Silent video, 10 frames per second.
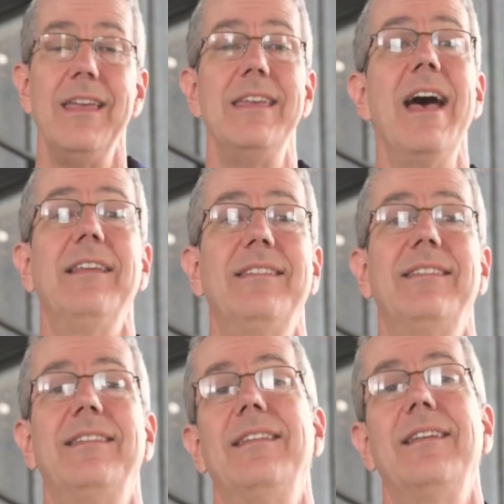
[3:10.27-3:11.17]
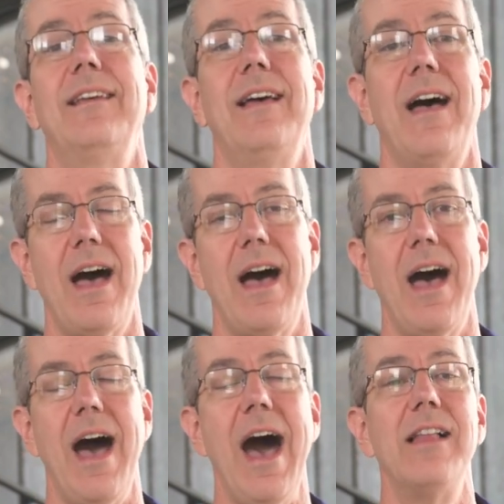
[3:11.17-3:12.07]
Yes,
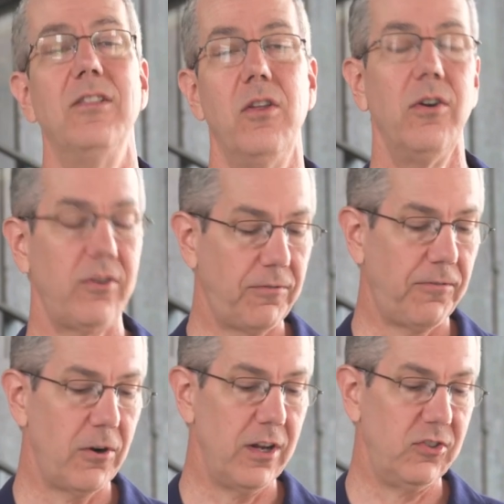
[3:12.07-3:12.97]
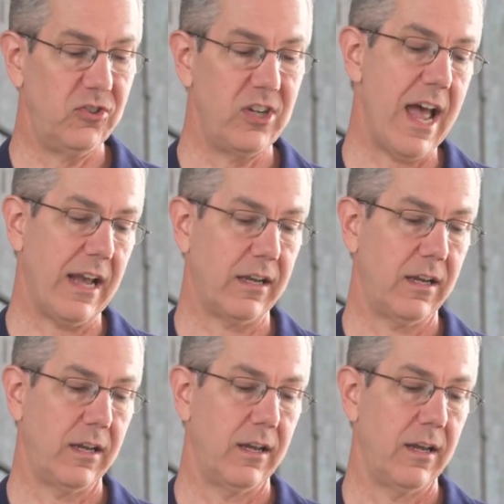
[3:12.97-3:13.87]
I looked for a check
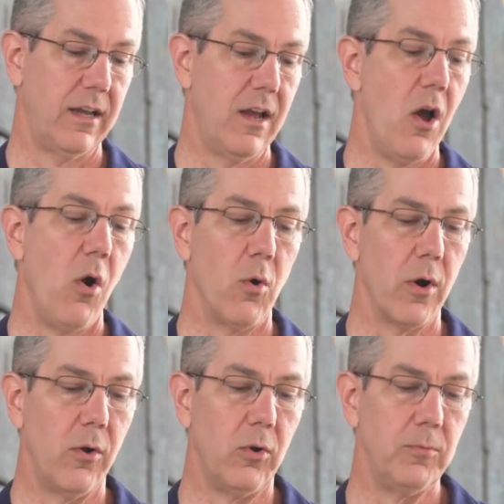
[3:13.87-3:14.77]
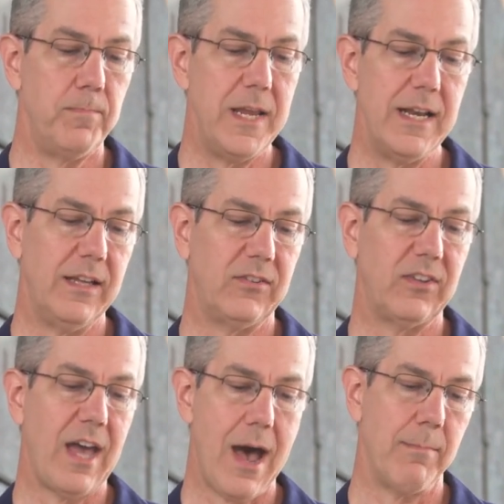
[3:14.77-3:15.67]
or an old Peanuts
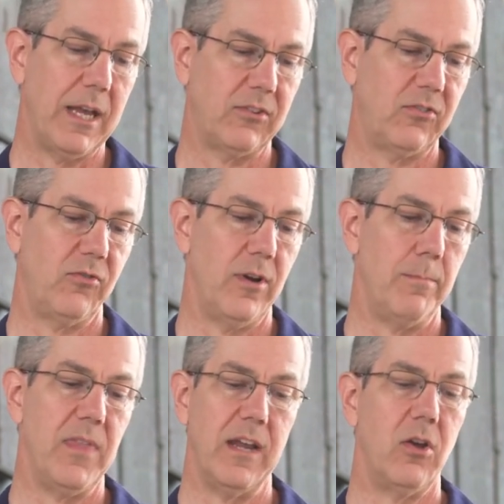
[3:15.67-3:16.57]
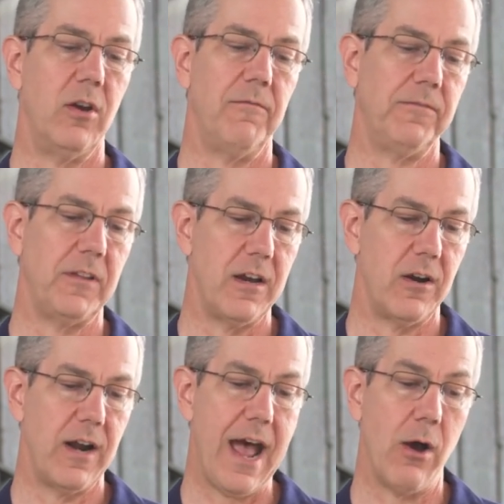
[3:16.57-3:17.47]
comic strip that could have
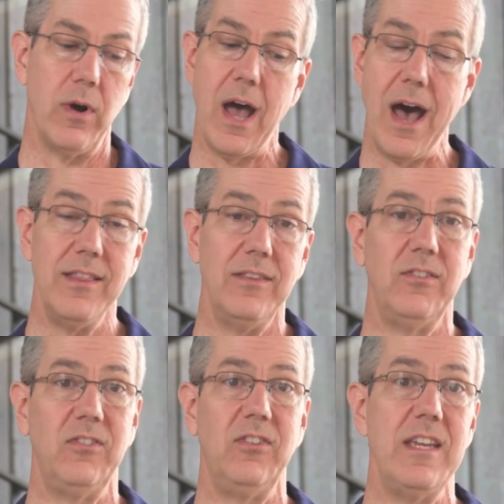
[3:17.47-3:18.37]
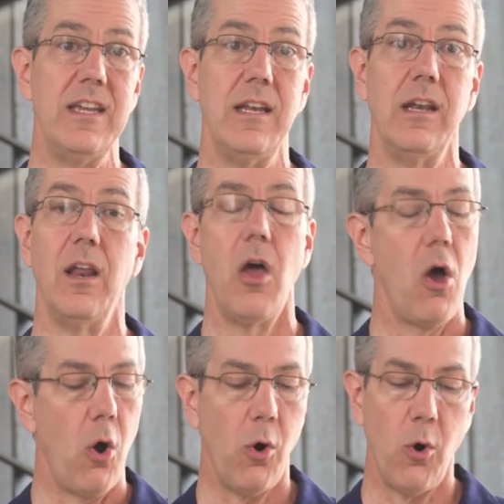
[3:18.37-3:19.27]
fluttered out, unseen,
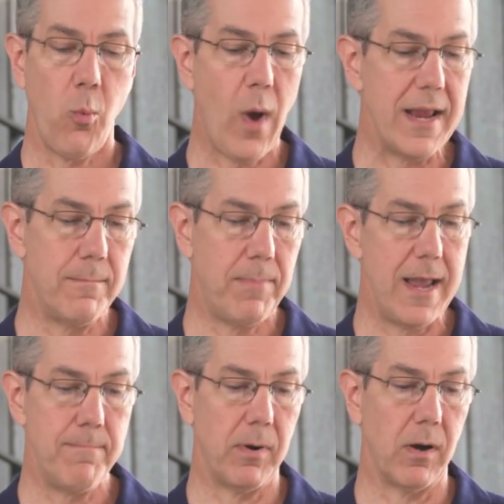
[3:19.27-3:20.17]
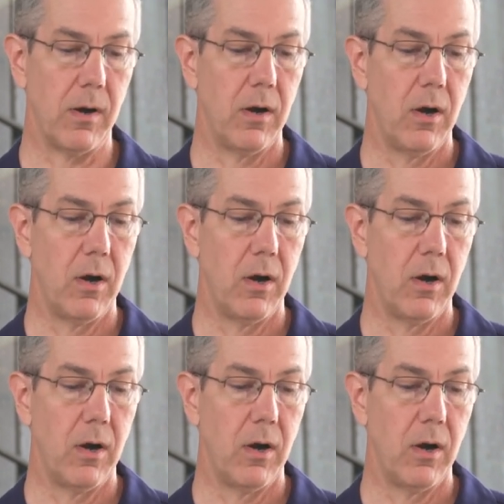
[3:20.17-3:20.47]
or white paper,